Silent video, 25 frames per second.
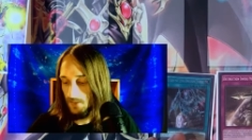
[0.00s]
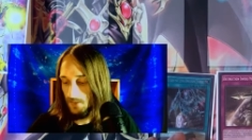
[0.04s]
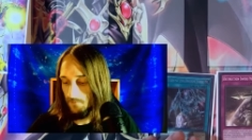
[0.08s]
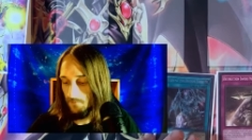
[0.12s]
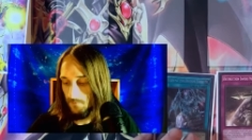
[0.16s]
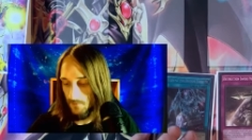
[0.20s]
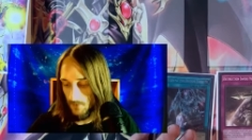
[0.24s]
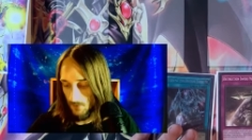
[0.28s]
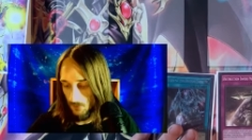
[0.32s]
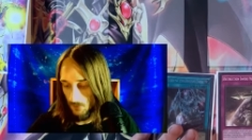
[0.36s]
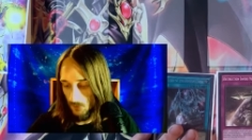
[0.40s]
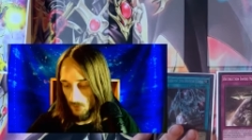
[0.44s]

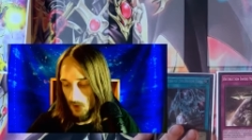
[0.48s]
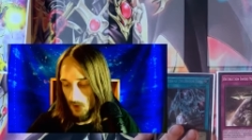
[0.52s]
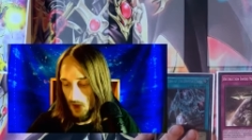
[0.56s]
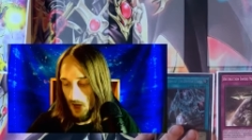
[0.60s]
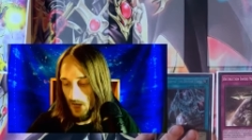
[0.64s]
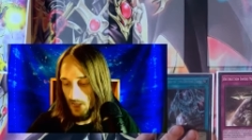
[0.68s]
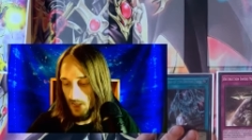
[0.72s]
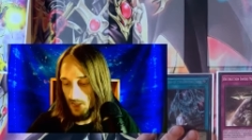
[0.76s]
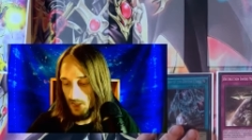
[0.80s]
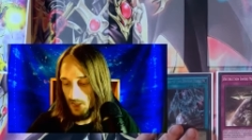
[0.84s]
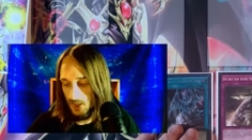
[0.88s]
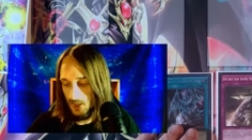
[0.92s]
If you
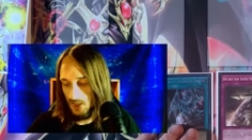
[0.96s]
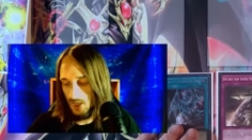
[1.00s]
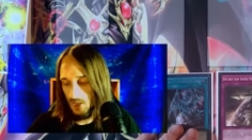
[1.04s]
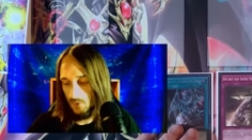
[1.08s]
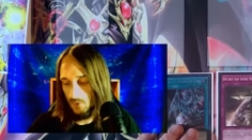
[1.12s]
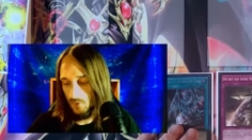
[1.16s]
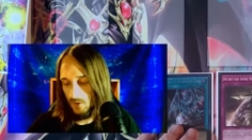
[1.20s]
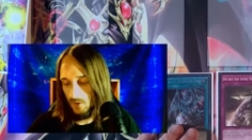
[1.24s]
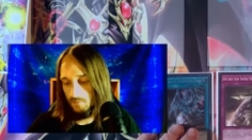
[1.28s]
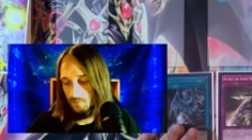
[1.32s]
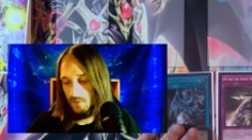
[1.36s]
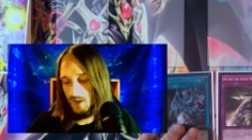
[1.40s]
want, you can get
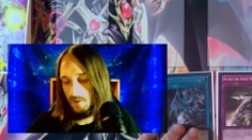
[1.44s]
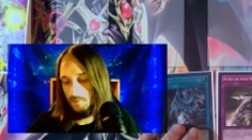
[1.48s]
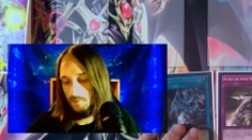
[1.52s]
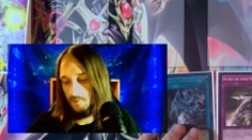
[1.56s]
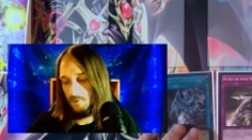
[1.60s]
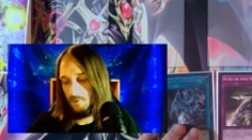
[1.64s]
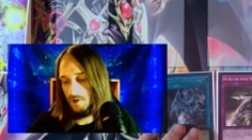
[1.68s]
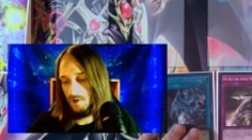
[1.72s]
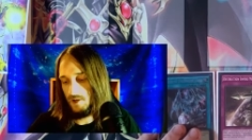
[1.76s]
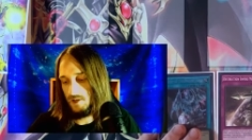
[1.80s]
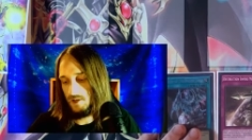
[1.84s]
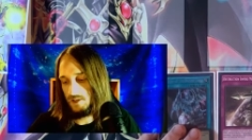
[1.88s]
rid of
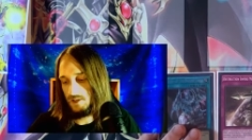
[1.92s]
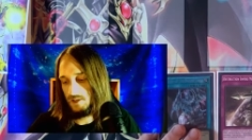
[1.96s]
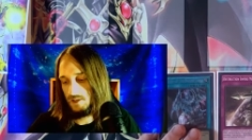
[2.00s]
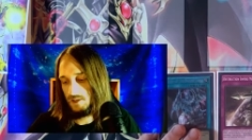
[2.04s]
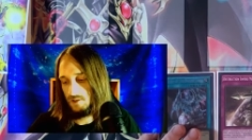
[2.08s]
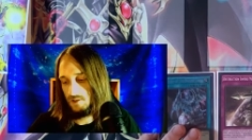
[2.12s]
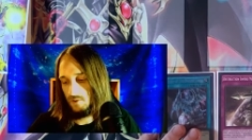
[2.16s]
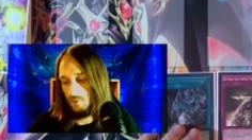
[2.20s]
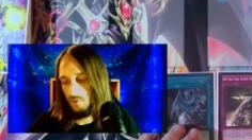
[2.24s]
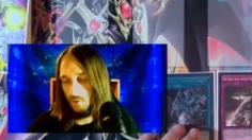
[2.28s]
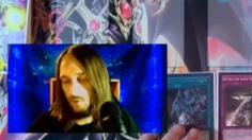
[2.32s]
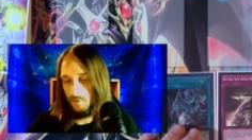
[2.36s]
Memories
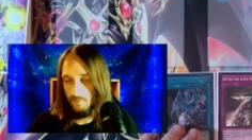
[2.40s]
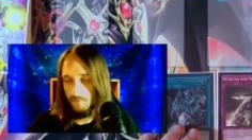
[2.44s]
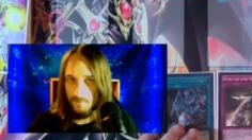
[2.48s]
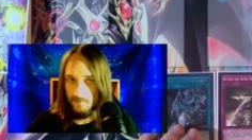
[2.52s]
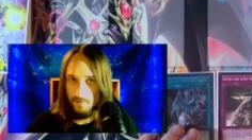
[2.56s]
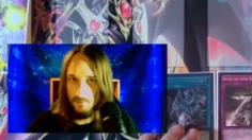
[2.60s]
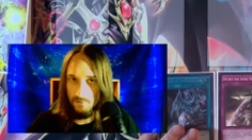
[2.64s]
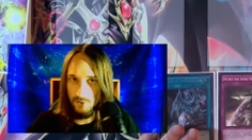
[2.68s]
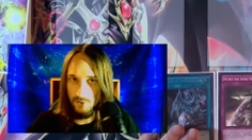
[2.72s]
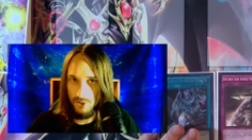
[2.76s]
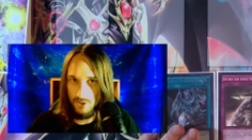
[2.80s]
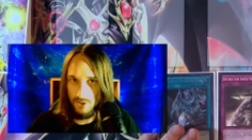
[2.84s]
or
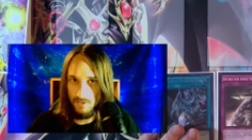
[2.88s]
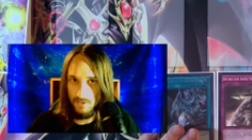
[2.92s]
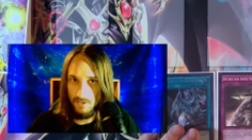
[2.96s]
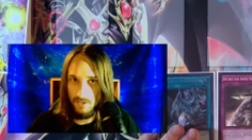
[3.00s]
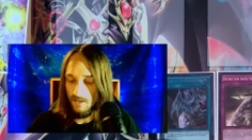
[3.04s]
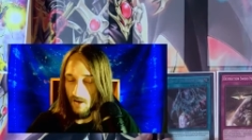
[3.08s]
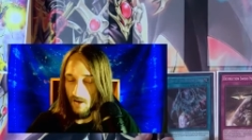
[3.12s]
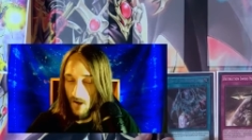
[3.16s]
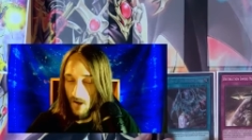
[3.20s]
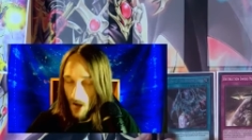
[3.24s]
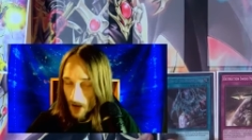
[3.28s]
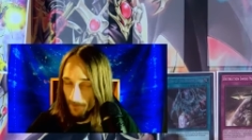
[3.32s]
Fusion.
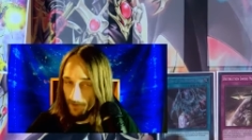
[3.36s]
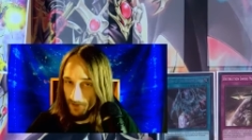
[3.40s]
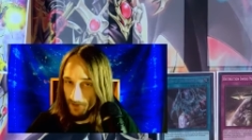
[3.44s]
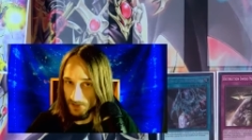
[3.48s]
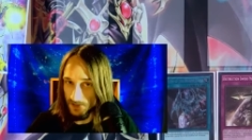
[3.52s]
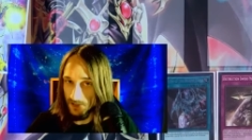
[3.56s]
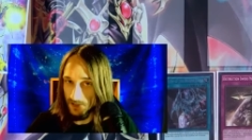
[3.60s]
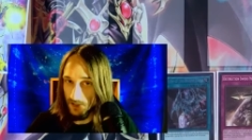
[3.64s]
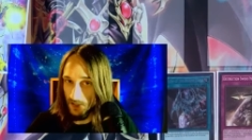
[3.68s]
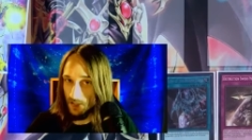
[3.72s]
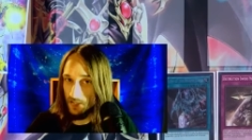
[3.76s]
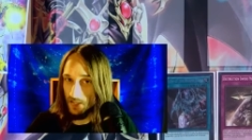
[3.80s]

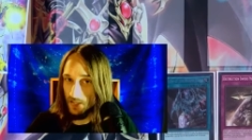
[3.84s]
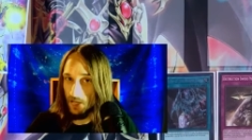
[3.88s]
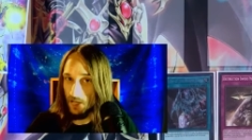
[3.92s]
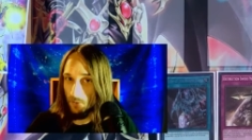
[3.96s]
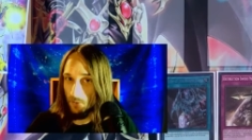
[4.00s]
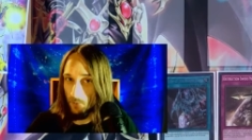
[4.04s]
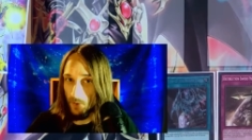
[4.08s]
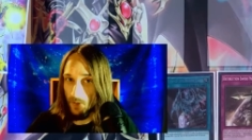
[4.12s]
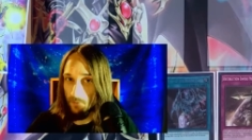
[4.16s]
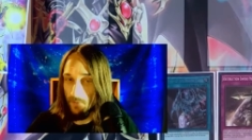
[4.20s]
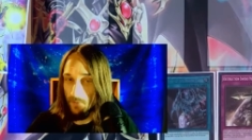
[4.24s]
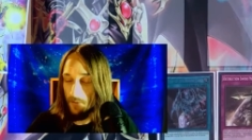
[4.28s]
Obviously, you're going to get
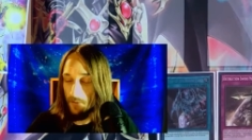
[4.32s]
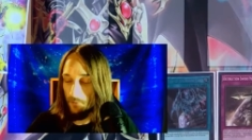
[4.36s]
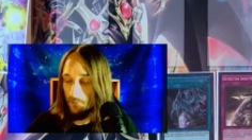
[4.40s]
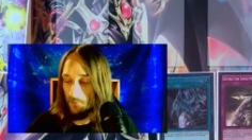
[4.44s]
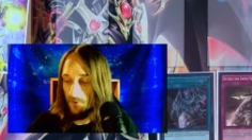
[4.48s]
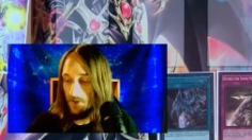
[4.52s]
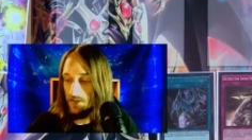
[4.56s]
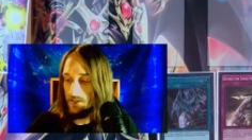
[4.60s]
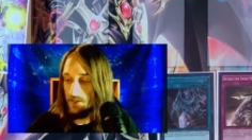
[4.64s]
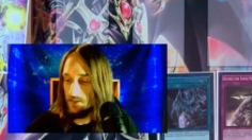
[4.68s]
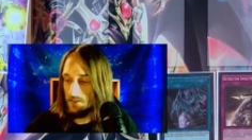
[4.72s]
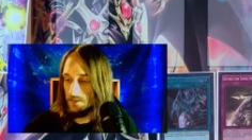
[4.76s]
rid of
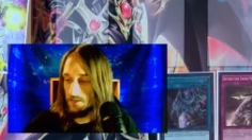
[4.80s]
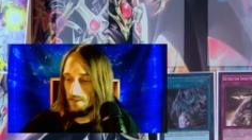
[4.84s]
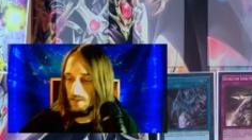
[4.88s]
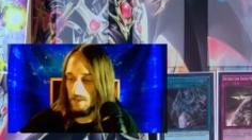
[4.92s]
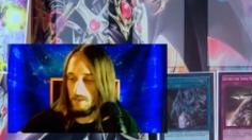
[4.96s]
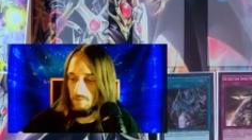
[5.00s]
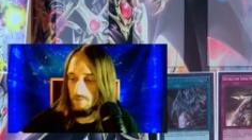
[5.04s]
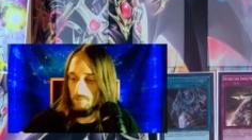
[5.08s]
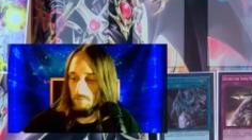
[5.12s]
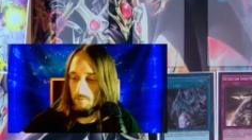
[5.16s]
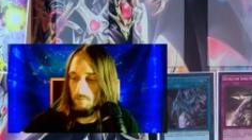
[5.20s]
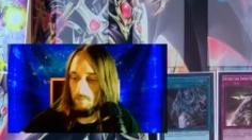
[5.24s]
Memories,
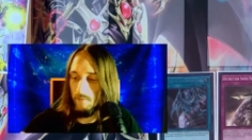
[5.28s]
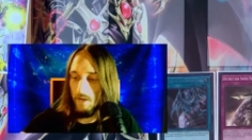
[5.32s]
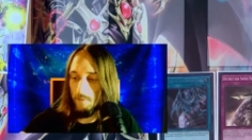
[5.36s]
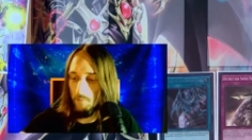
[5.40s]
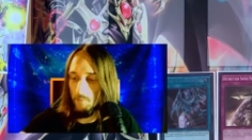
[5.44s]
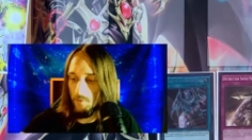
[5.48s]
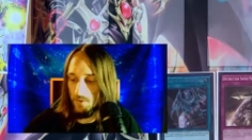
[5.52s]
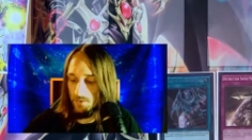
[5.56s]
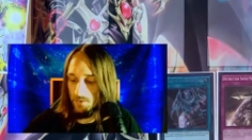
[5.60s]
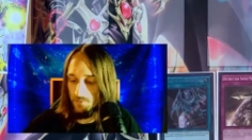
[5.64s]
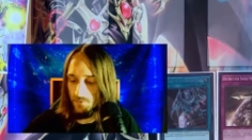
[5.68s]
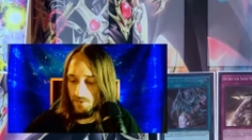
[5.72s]
because
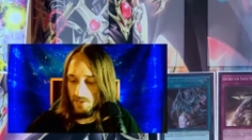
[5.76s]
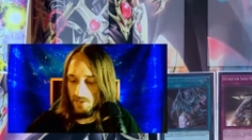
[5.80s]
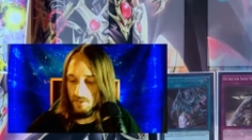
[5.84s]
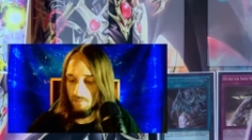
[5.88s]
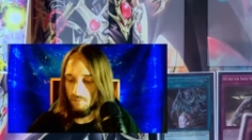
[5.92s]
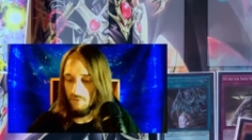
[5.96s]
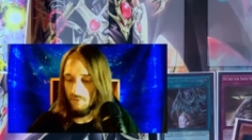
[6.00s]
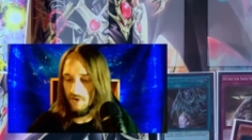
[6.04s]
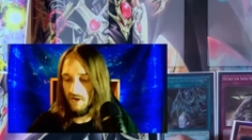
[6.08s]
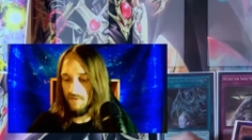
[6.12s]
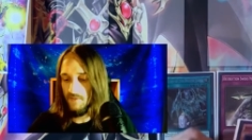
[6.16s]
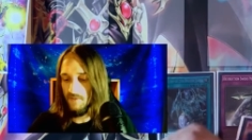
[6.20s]
Memories was the
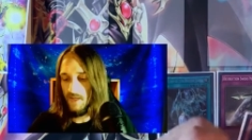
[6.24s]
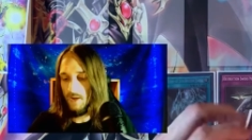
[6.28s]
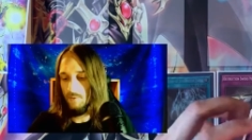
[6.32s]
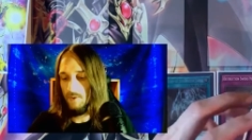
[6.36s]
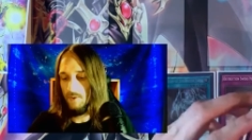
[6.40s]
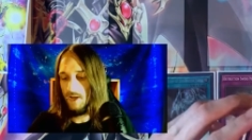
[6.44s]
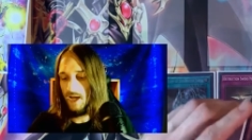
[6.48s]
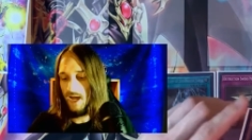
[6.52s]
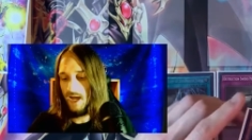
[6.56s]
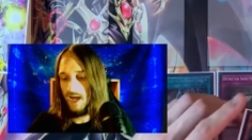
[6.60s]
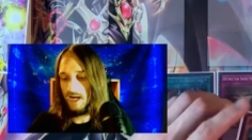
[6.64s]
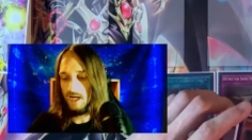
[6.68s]
brick that
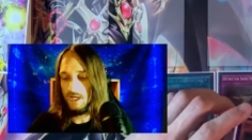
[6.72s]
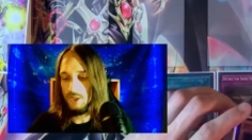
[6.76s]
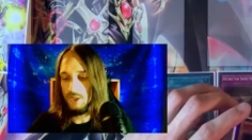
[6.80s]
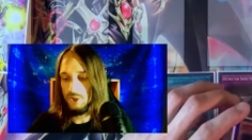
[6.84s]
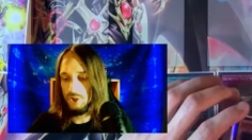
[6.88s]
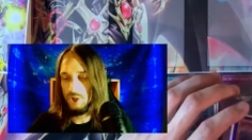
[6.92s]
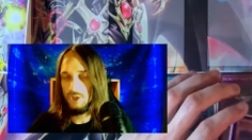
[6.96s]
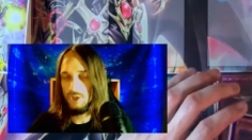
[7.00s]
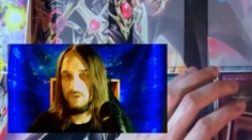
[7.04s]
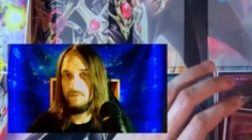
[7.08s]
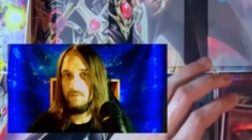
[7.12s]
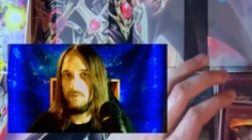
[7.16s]
we added,
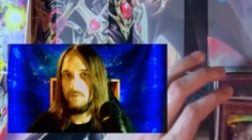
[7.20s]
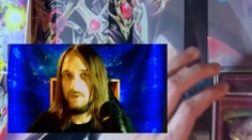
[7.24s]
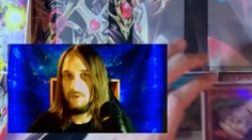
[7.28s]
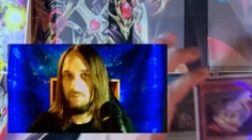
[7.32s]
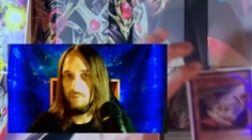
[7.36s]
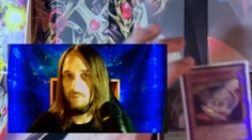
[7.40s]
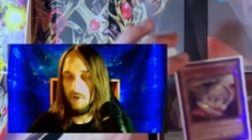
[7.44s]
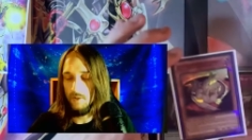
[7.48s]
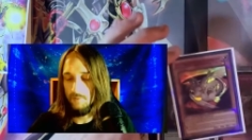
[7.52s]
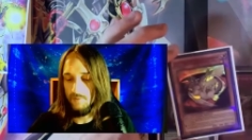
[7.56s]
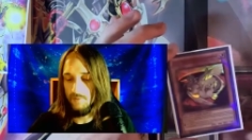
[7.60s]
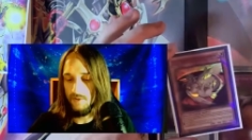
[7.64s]
just for this
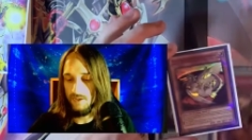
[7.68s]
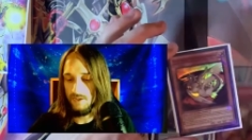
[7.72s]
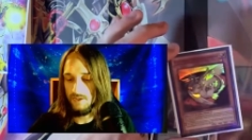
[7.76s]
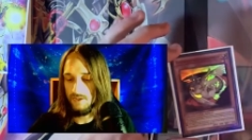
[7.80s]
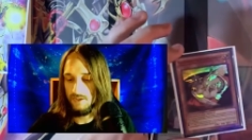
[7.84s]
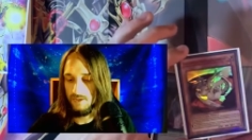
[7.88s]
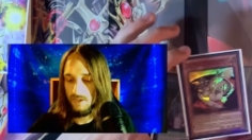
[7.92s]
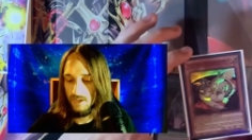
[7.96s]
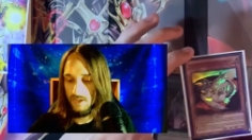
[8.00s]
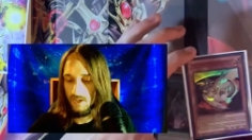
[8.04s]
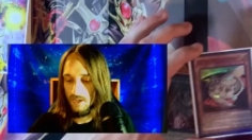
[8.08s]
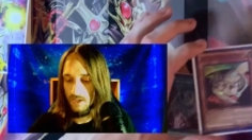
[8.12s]

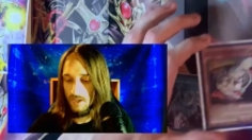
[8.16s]
purpose.